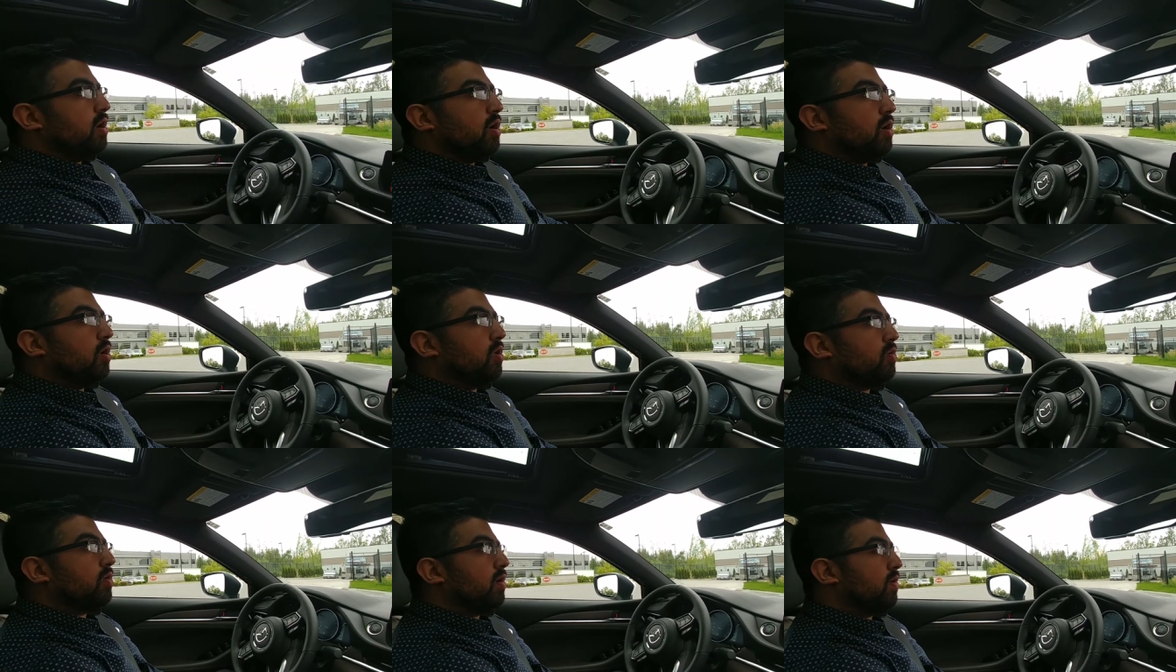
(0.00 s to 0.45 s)

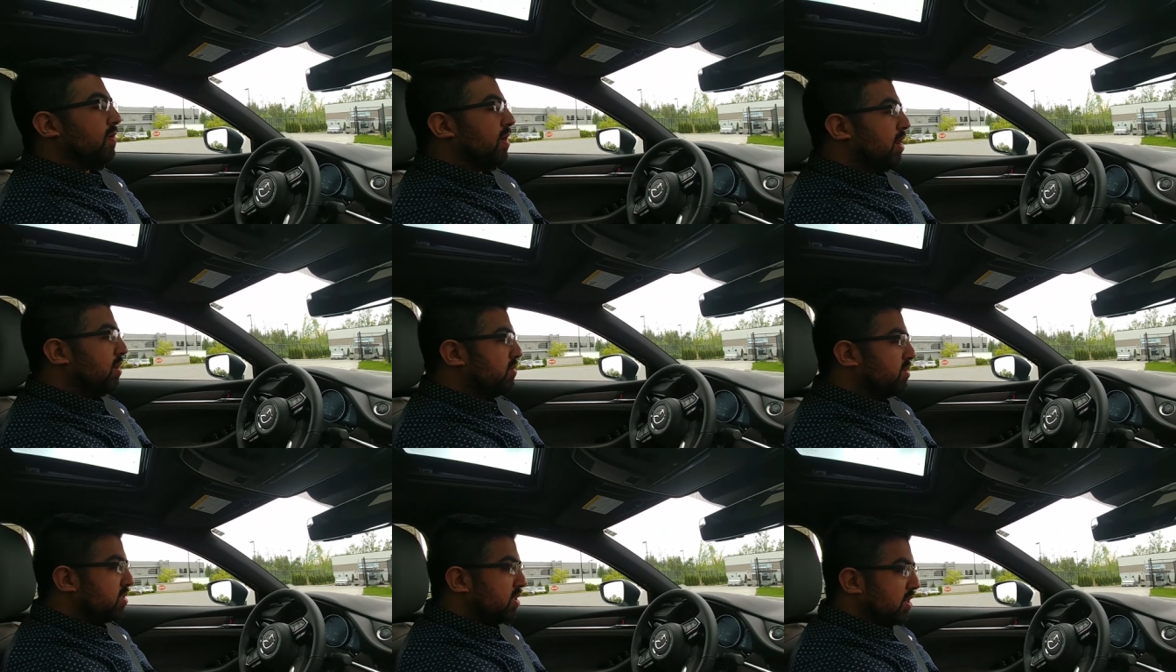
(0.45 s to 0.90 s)
all the way
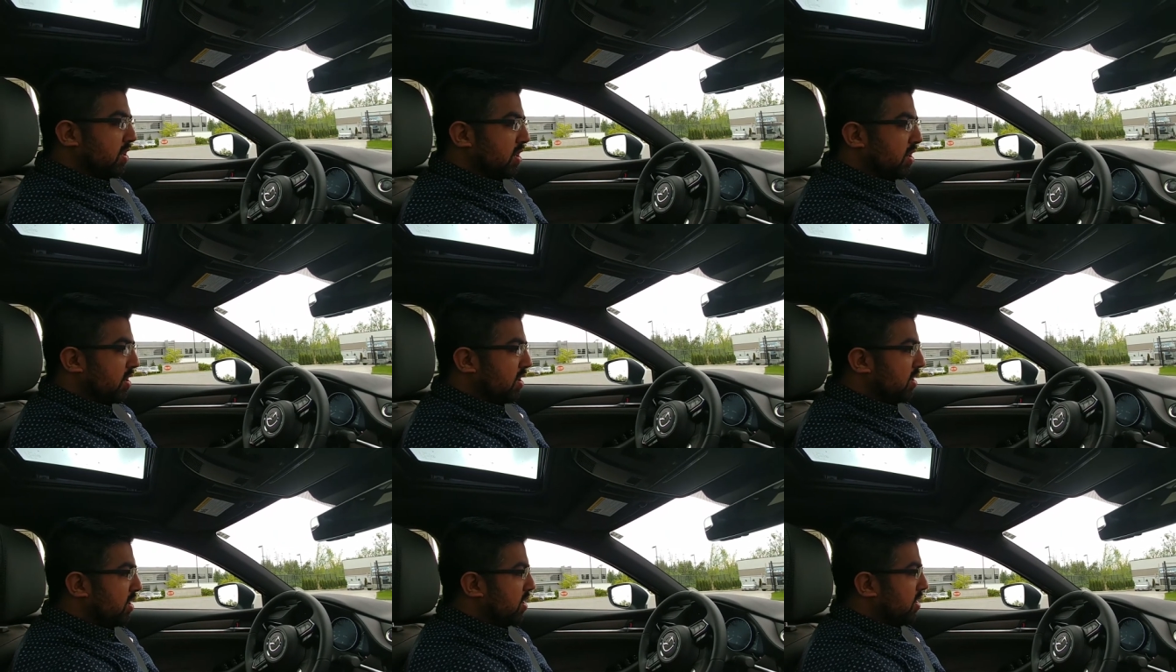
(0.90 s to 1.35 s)
around.
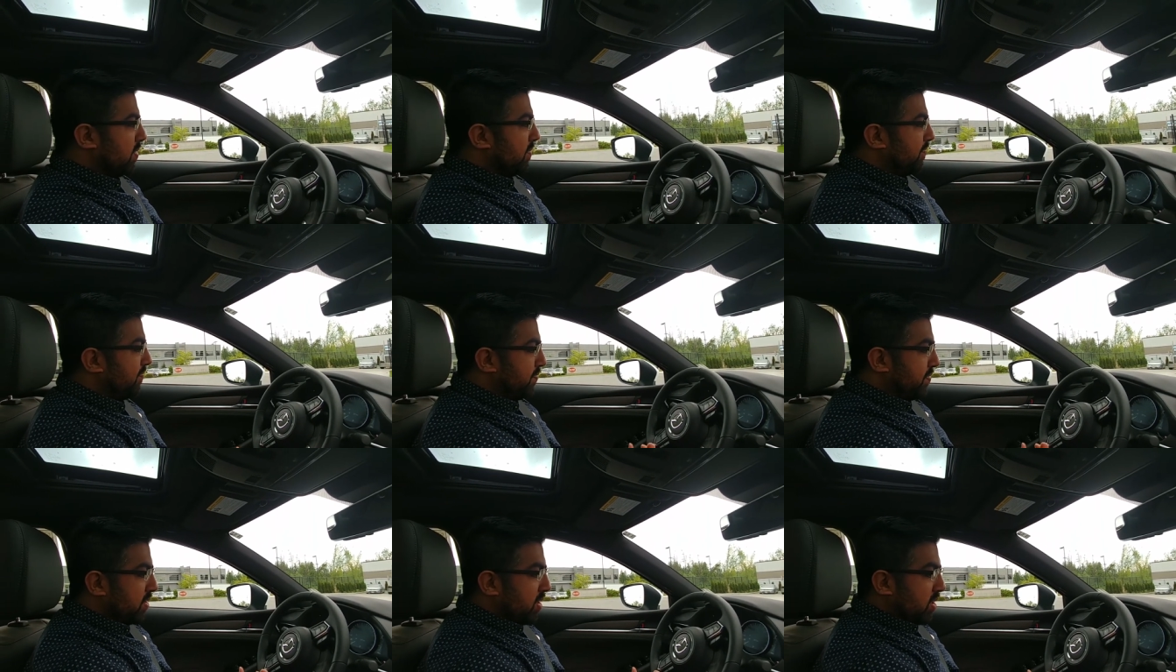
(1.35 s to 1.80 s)

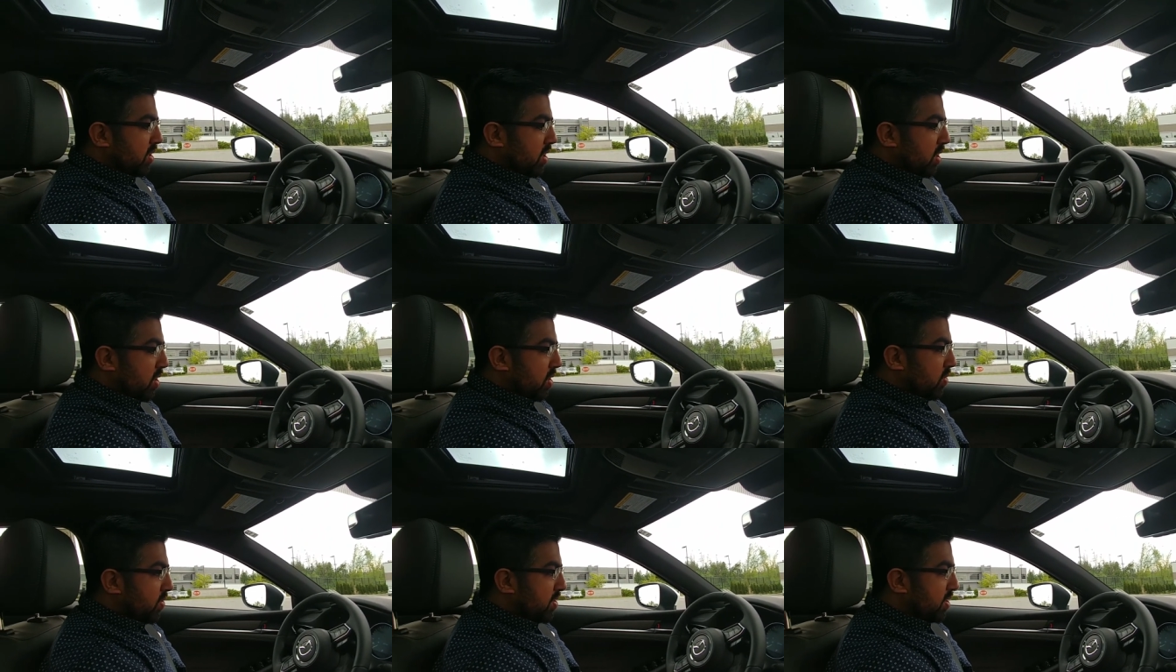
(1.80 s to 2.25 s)
Um,
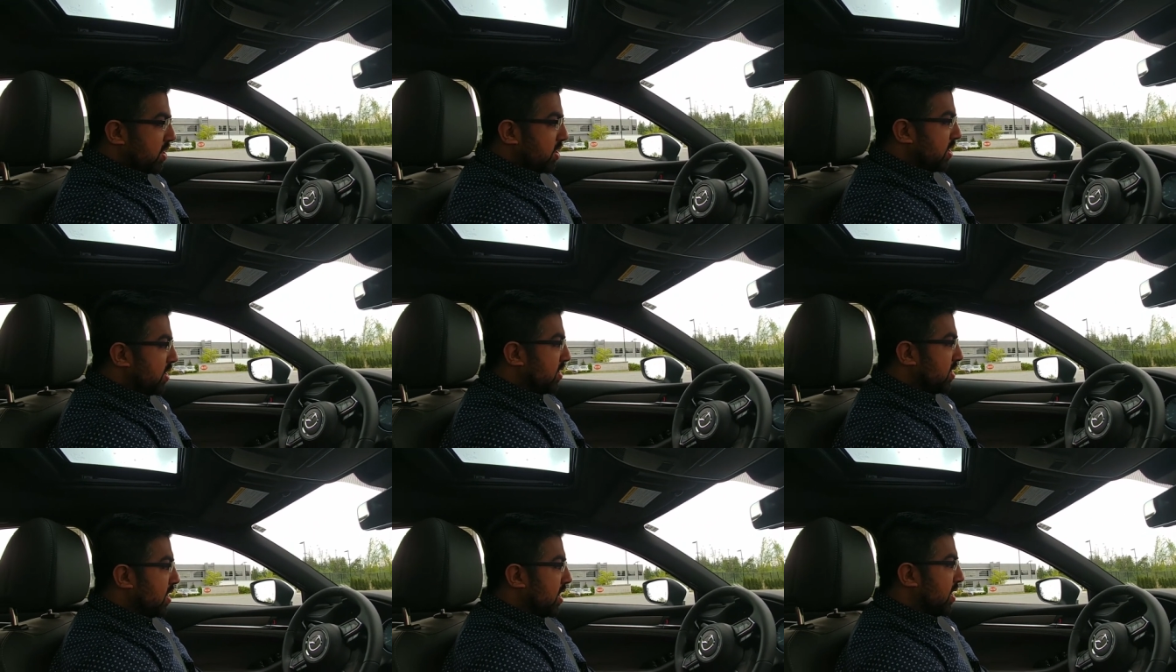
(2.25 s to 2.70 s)
this
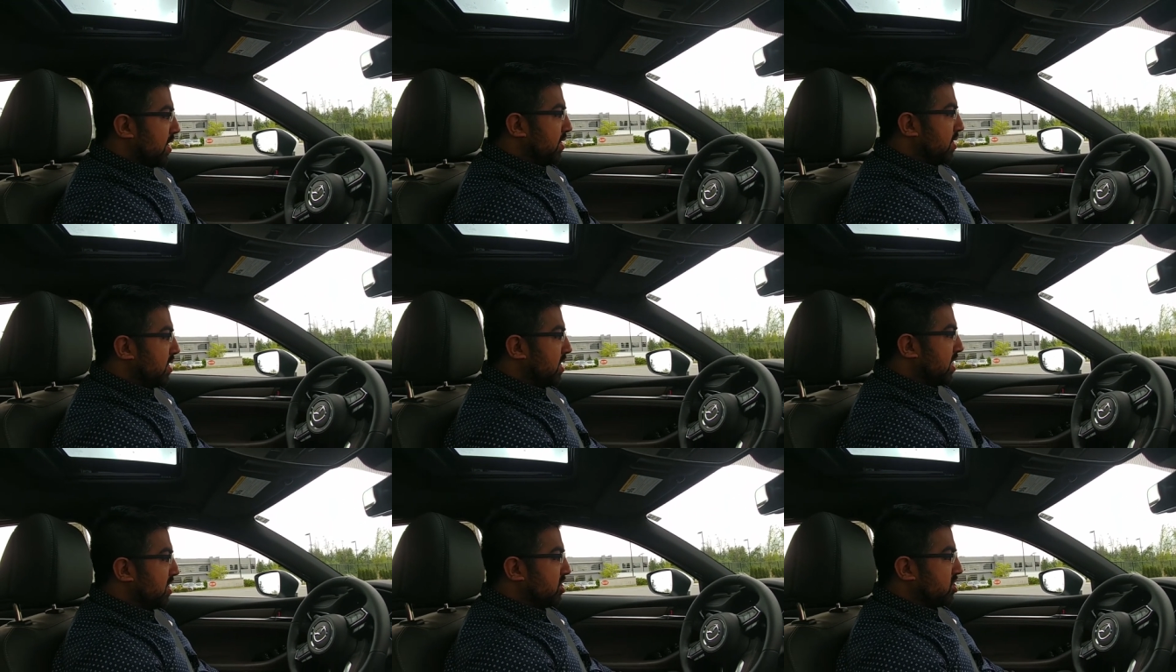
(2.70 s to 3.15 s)
is uh,
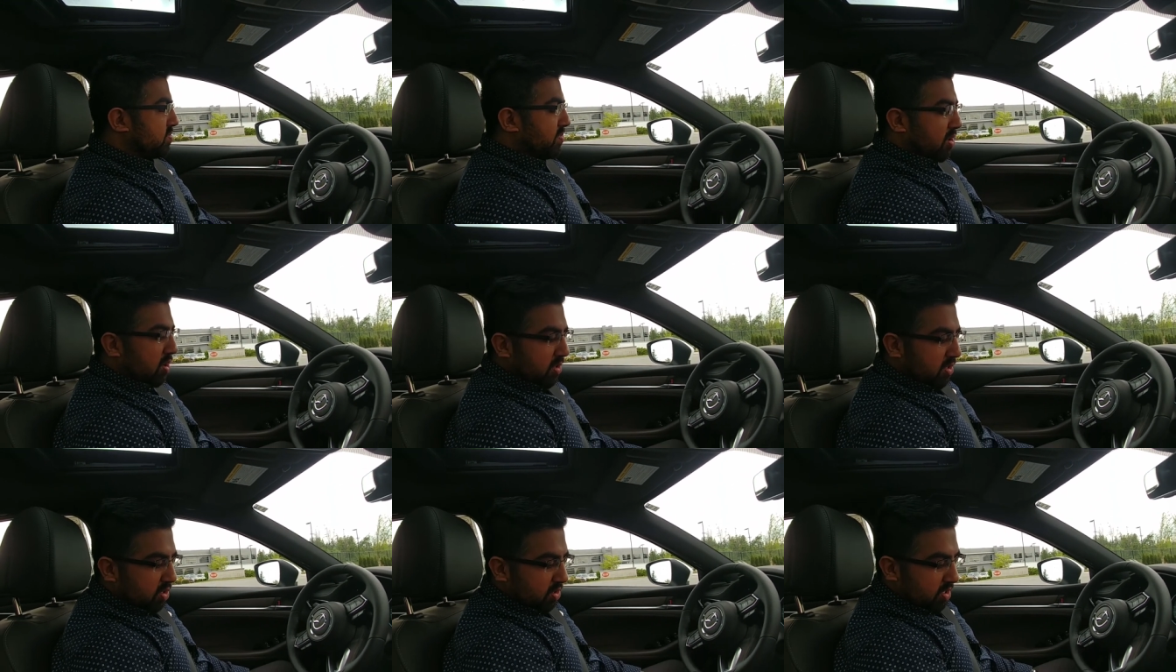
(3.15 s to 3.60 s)
the signature
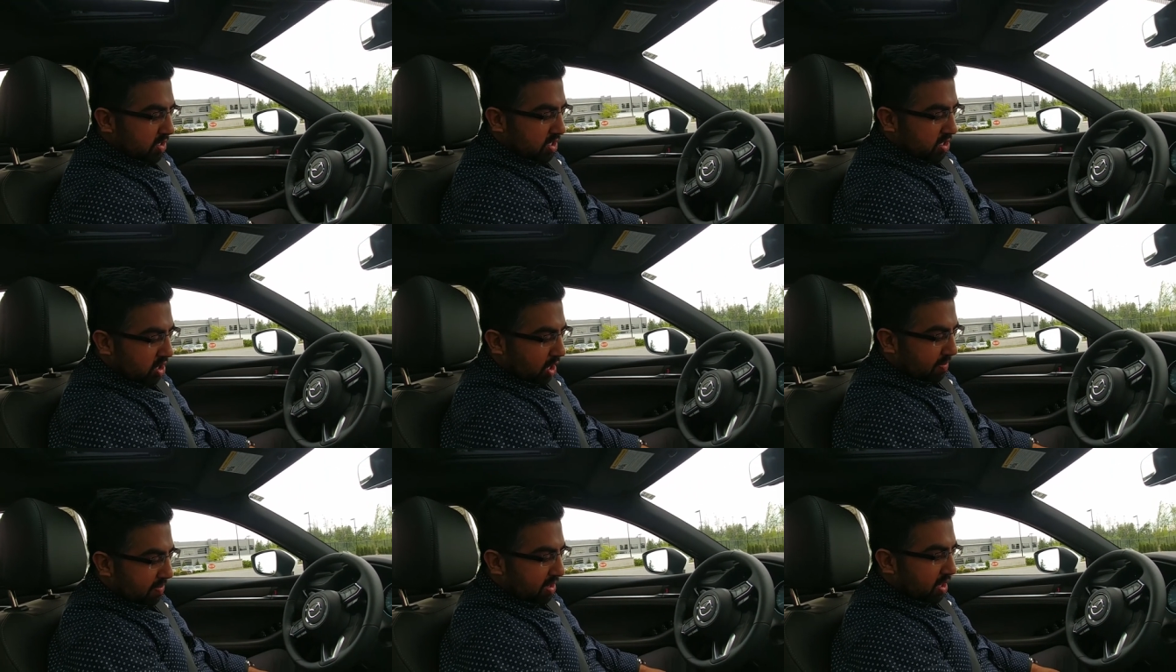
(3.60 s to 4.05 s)
model, so it's
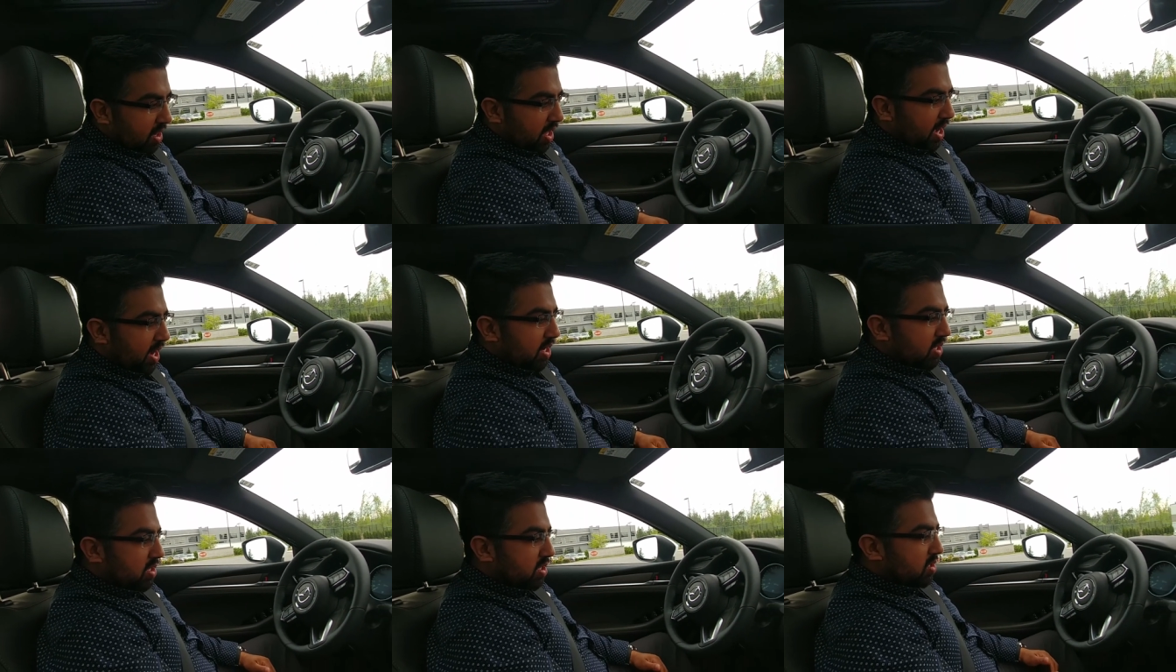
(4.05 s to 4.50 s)
top of the
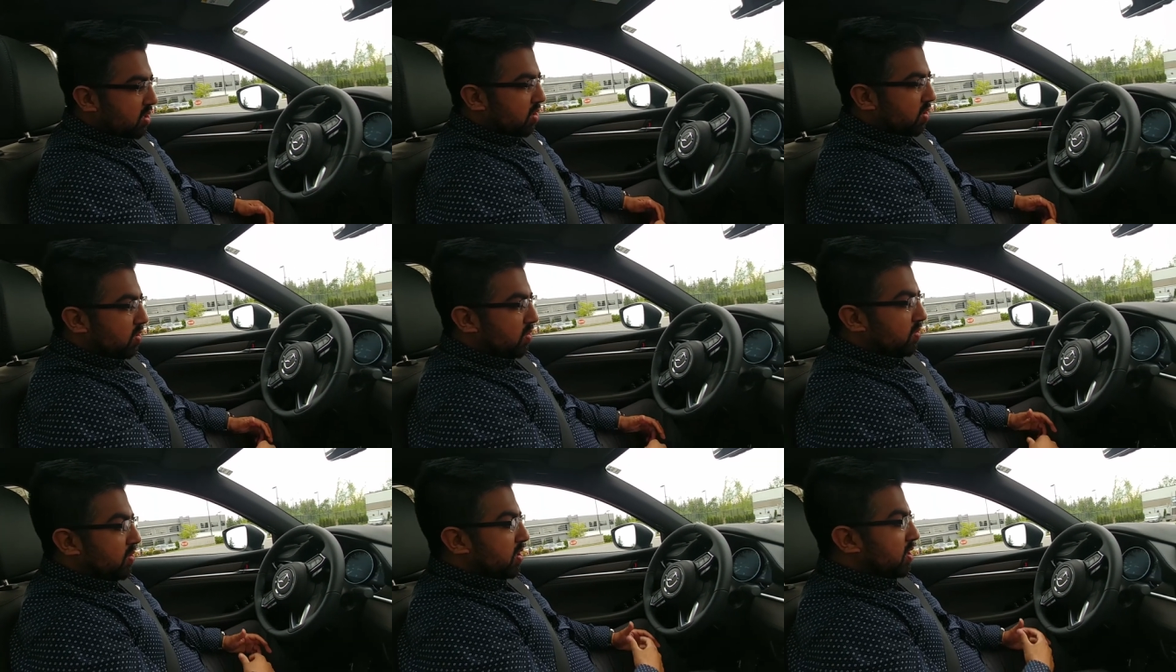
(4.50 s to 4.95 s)
line.
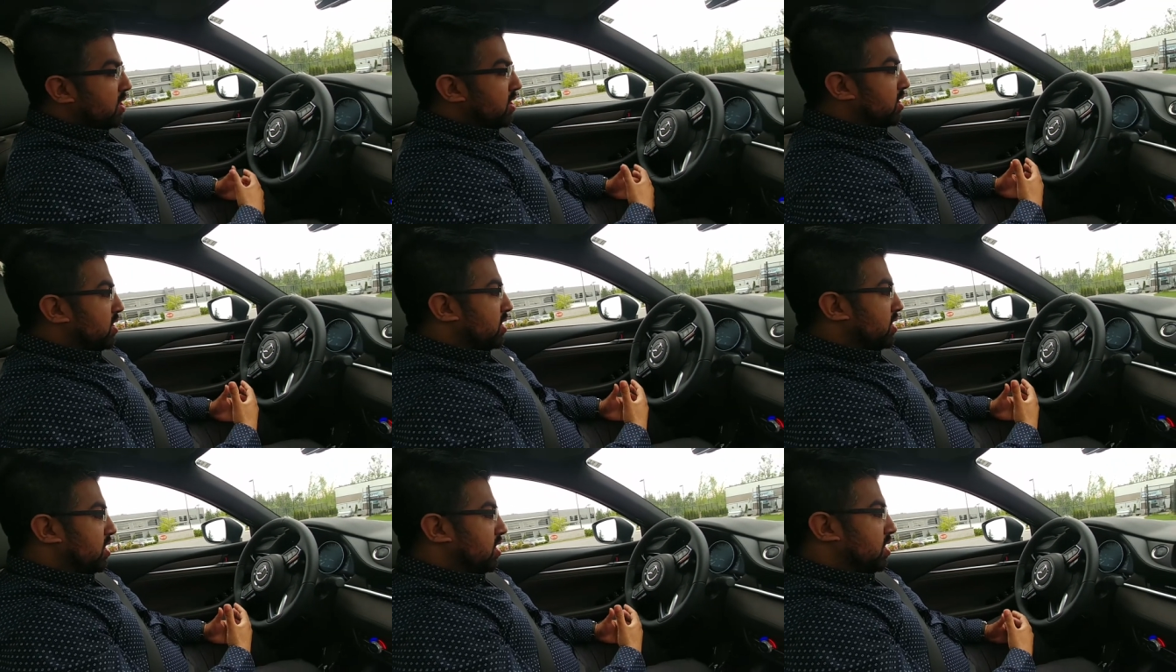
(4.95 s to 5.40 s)
So
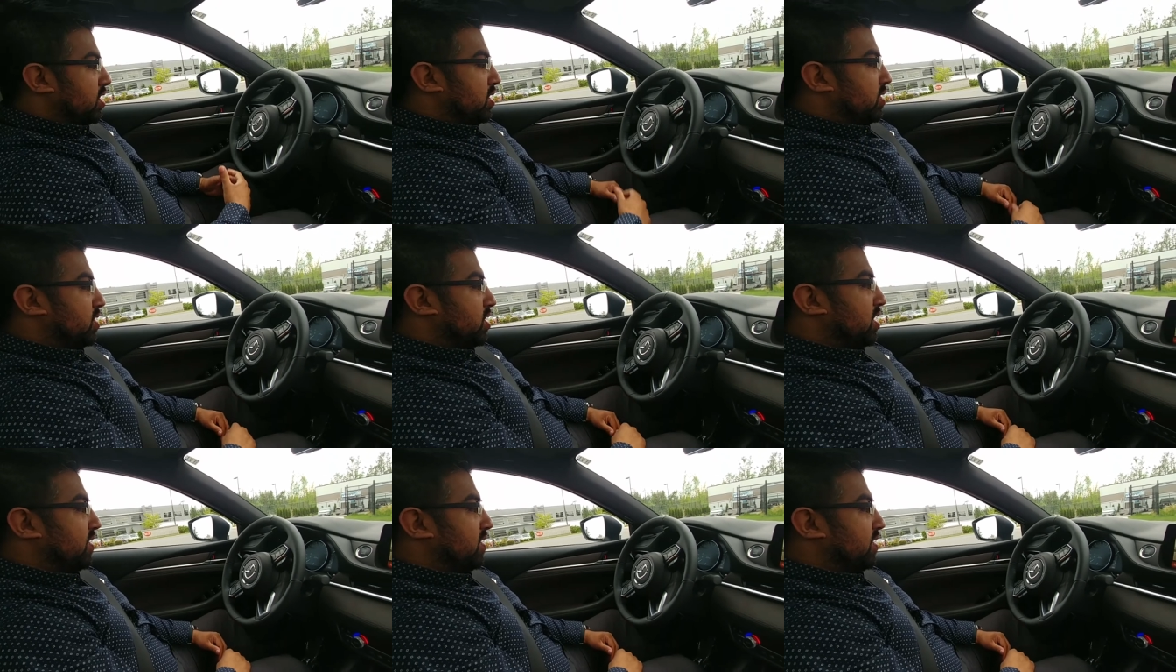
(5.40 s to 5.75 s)
uh, you